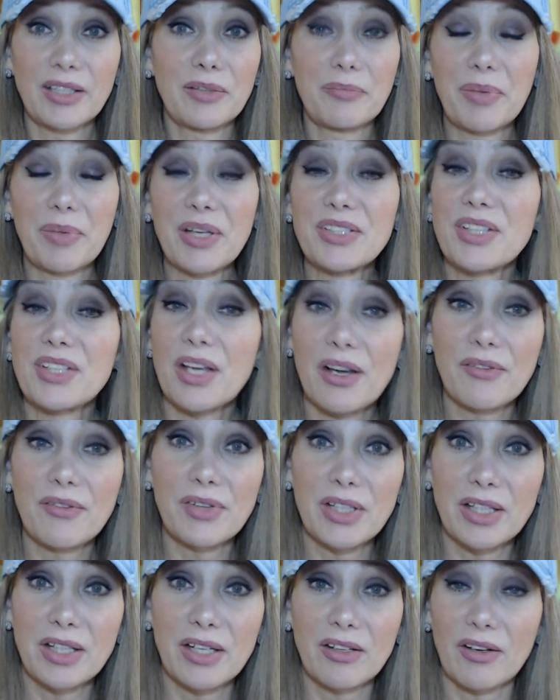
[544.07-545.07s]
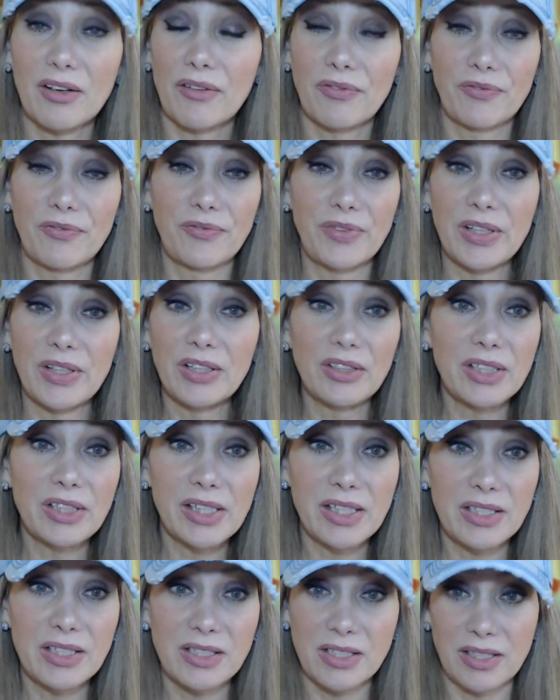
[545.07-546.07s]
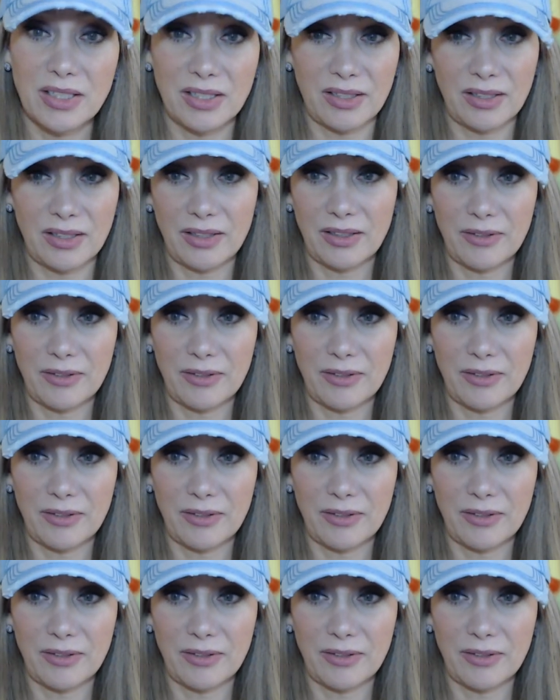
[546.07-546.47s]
them base everything off feelings.